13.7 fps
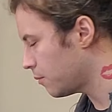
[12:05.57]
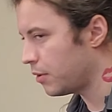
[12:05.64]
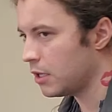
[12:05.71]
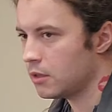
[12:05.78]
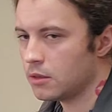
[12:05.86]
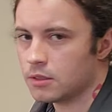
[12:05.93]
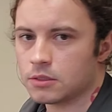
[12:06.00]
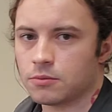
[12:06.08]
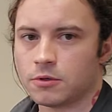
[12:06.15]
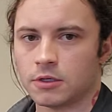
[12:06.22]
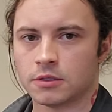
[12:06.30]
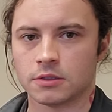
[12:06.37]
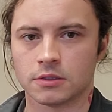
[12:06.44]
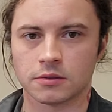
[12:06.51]
pinless
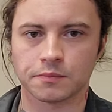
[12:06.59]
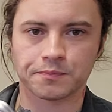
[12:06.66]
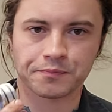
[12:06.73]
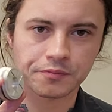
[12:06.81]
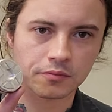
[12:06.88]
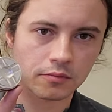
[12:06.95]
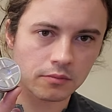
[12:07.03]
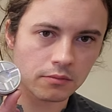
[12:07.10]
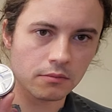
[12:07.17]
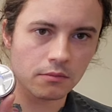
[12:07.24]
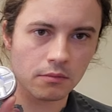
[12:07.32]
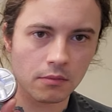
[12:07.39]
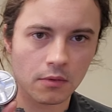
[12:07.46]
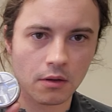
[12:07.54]
ones
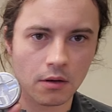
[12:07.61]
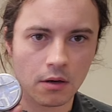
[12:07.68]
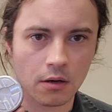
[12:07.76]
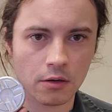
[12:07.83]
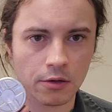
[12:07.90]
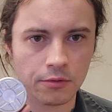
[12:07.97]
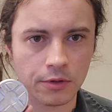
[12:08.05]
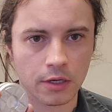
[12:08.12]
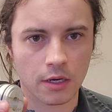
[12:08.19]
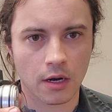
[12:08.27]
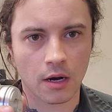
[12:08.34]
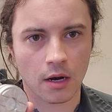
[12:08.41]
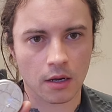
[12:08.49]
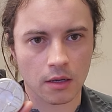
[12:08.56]
are known to
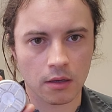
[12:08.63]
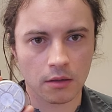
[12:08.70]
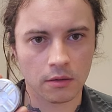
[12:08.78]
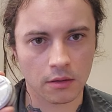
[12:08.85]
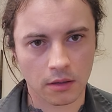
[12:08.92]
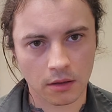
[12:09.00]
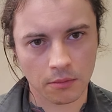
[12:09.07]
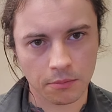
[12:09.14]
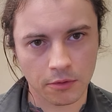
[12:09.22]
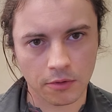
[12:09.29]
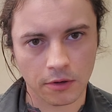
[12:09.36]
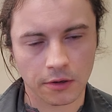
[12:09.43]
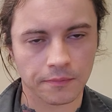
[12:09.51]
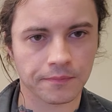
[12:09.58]
cock in the
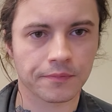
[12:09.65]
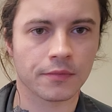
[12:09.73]
bore.